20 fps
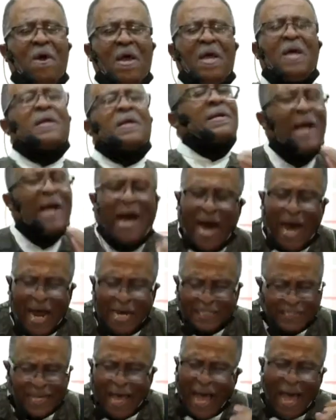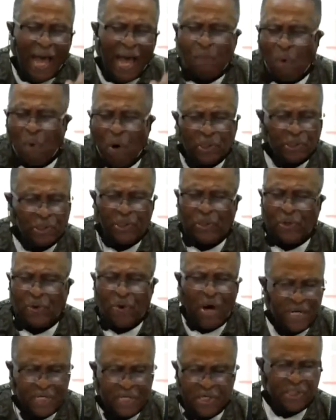God said, I want you to
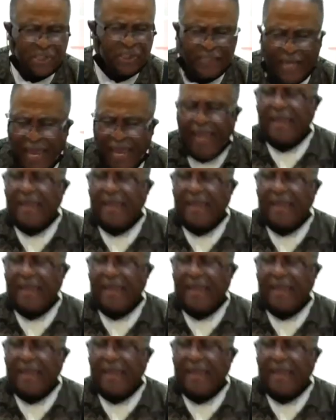understand